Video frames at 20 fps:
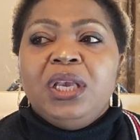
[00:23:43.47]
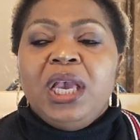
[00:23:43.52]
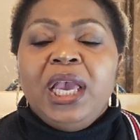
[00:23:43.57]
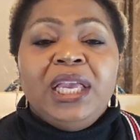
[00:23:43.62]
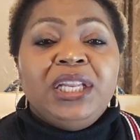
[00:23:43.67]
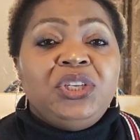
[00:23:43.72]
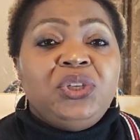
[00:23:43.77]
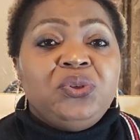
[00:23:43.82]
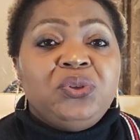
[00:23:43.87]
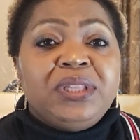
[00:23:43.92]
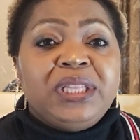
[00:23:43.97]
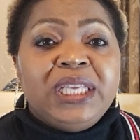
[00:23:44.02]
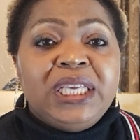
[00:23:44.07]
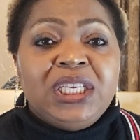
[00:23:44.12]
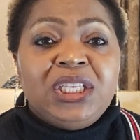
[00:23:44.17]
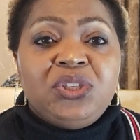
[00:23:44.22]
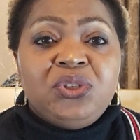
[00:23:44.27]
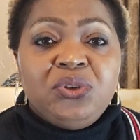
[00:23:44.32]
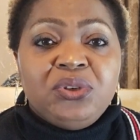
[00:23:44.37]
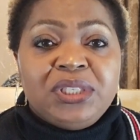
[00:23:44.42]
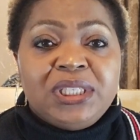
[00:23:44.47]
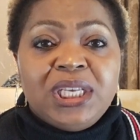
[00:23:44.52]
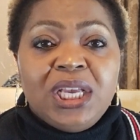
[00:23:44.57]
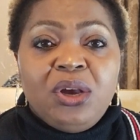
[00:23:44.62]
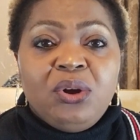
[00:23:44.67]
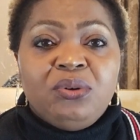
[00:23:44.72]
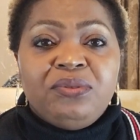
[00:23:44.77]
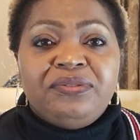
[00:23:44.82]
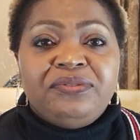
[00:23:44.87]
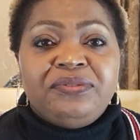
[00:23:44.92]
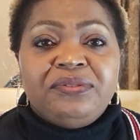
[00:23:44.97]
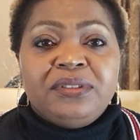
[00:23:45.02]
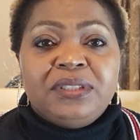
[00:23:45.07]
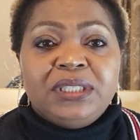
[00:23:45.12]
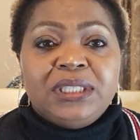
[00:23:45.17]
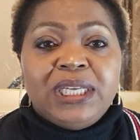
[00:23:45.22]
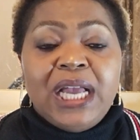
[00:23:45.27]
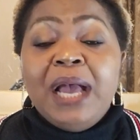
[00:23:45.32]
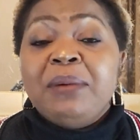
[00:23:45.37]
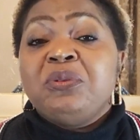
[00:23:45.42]
And you think to yourself,
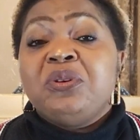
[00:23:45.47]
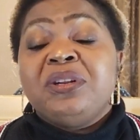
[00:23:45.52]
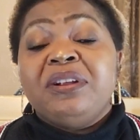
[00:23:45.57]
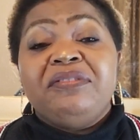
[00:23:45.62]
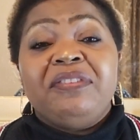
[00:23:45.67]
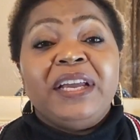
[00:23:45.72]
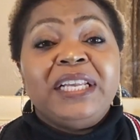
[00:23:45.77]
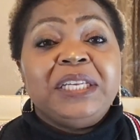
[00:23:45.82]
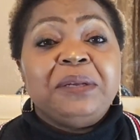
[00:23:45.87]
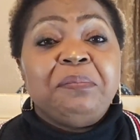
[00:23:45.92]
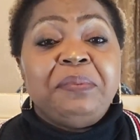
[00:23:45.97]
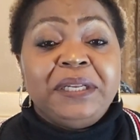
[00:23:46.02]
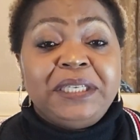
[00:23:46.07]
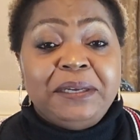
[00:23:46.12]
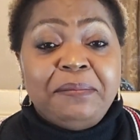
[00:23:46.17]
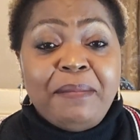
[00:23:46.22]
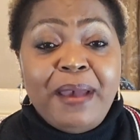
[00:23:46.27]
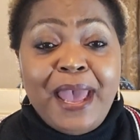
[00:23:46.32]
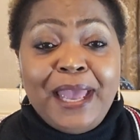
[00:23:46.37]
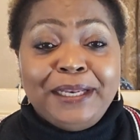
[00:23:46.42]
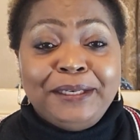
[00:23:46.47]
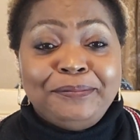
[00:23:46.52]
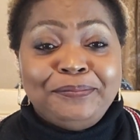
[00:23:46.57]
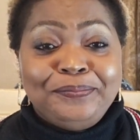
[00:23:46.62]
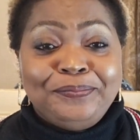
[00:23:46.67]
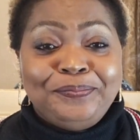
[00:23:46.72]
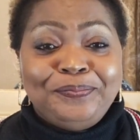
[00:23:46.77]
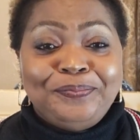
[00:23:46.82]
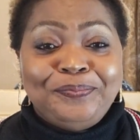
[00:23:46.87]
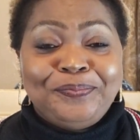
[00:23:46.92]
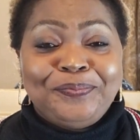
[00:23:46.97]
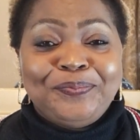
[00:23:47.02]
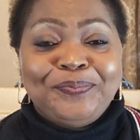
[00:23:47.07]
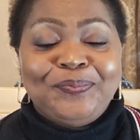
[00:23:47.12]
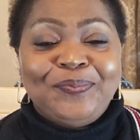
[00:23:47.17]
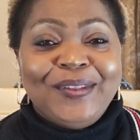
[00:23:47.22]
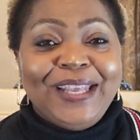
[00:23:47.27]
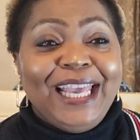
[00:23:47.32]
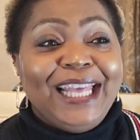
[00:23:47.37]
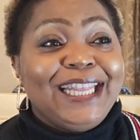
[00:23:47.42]
I'm going to find a better man.
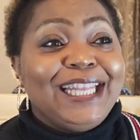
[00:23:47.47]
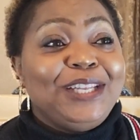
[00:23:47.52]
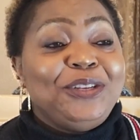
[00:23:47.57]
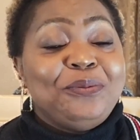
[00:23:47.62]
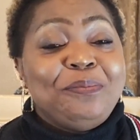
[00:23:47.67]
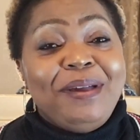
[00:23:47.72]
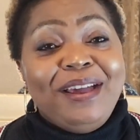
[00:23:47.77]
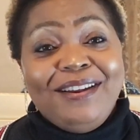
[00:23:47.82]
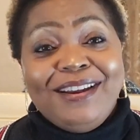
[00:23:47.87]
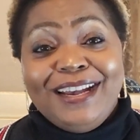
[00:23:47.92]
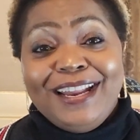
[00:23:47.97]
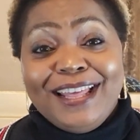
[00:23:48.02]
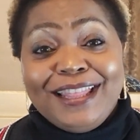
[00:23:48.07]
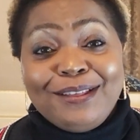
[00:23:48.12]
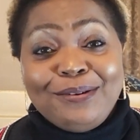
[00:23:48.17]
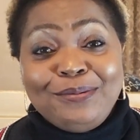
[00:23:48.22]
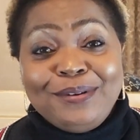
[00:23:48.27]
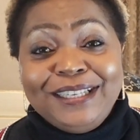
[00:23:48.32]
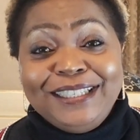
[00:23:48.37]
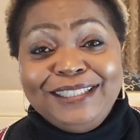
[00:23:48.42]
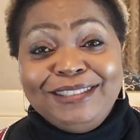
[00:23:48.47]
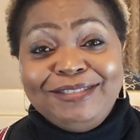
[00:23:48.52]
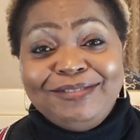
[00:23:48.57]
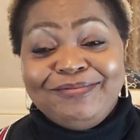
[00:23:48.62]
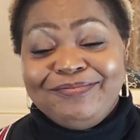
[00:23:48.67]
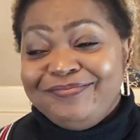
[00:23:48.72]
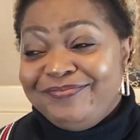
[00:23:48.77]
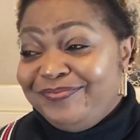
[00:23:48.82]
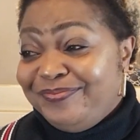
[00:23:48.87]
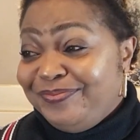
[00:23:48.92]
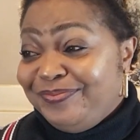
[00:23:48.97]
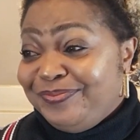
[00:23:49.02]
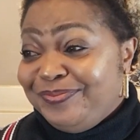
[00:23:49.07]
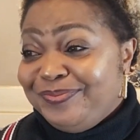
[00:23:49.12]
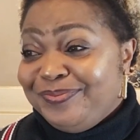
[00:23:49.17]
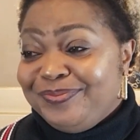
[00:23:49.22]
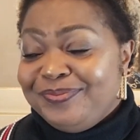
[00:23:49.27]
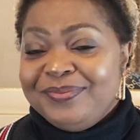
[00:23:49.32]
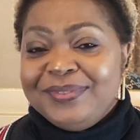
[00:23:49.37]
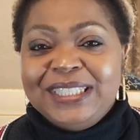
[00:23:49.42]
And then you marry another one.
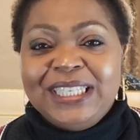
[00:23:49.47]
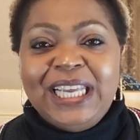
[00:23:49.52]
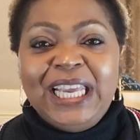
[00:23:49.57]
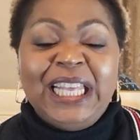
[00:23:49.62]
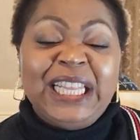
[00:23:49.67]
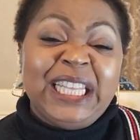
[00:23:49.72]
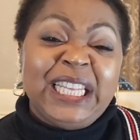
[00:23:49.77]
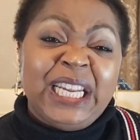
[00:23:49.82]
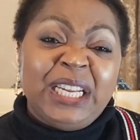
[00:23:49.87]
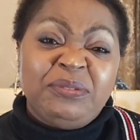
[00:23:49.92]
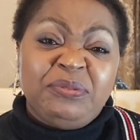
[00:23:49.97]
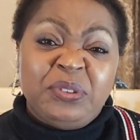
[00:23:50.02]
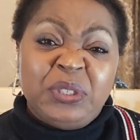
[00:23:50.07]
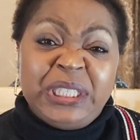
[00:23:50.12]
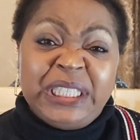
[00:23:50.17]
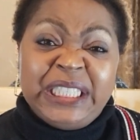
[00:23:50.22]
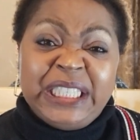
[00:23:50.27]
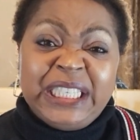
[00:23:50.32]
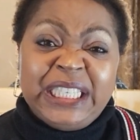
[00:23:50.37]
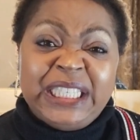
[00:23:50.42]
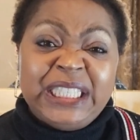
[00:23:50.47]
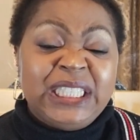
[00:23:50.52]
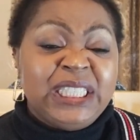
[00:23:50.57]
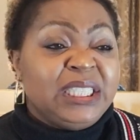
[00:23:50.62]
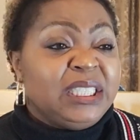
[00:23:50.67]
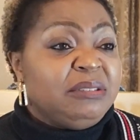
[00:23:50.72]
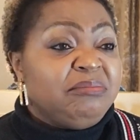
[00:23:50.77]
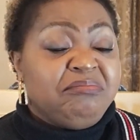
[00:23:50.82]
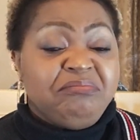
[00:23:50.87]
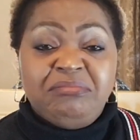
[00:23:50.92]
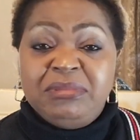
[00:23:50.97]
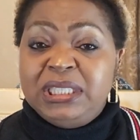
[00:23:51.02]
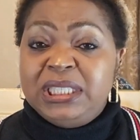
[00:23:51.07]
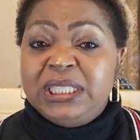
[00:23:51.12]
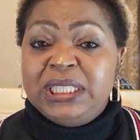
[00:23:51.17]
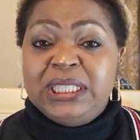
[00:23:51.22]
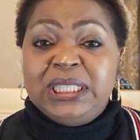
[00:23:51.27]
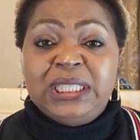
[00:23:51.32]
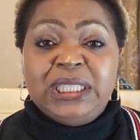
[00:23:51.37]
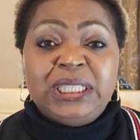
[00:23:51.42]
And then unfortunately,
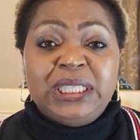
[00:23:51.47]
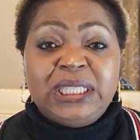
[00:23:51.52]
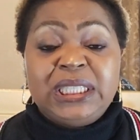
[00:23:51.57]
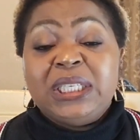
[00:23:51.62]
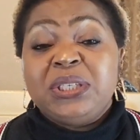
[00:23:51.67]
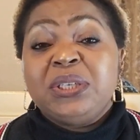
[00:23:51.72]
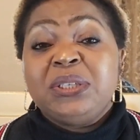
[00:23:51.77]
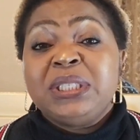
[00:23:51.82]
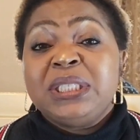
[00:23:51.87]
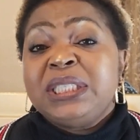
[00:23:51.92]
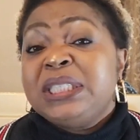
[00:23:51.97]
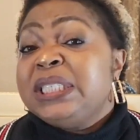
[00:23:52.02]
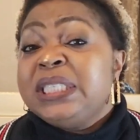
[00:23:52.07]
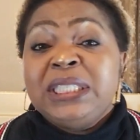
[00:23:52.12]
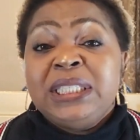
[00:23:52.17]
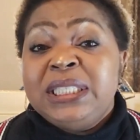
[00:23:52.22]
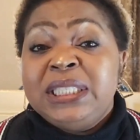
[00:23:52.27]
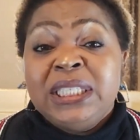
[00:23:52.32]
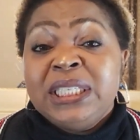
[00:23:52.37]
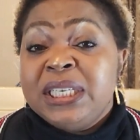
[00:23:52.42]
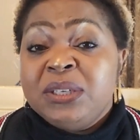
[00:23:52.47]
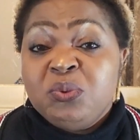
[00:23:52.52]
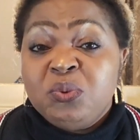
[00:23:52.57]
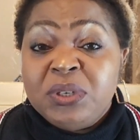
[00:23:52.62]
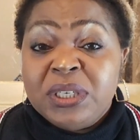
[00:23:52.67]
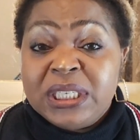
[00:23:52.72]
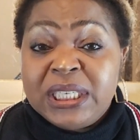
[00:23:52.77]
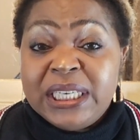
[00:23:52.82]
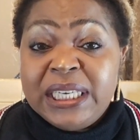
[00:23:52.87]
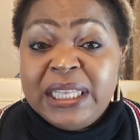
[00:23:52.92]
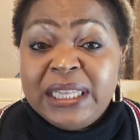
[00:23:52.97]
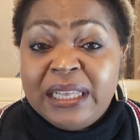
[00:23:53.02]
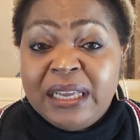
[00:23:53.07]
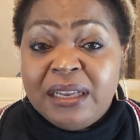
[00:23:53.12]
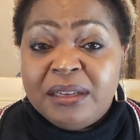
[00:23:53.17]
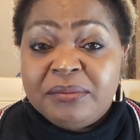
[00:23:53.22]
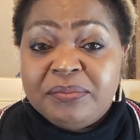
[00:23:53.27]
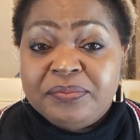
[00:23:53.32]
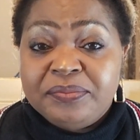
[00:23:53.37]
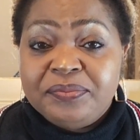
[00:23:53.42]
they didn't work either.